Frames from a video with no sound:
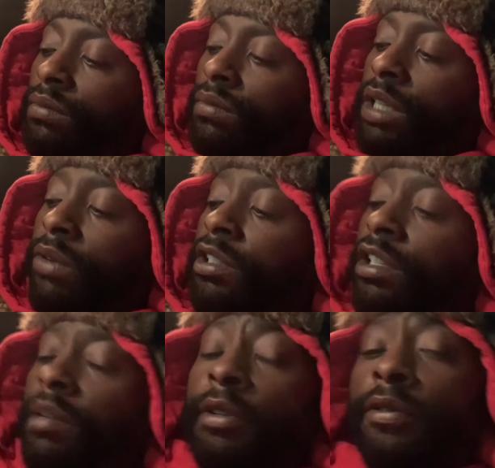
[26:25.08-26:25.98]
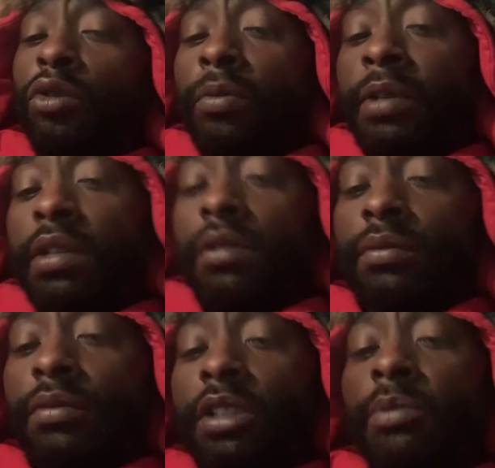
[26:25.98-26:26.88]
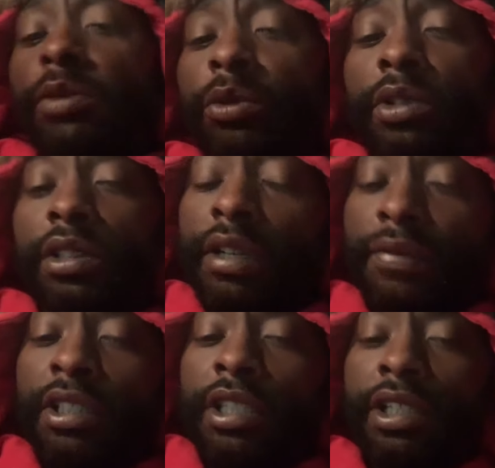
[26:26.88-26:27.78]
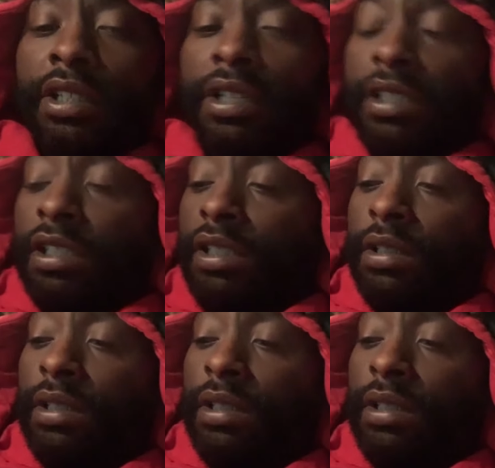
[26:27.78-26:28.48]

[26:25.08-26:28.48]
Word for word: that was there before me, he, he was there for 10 years.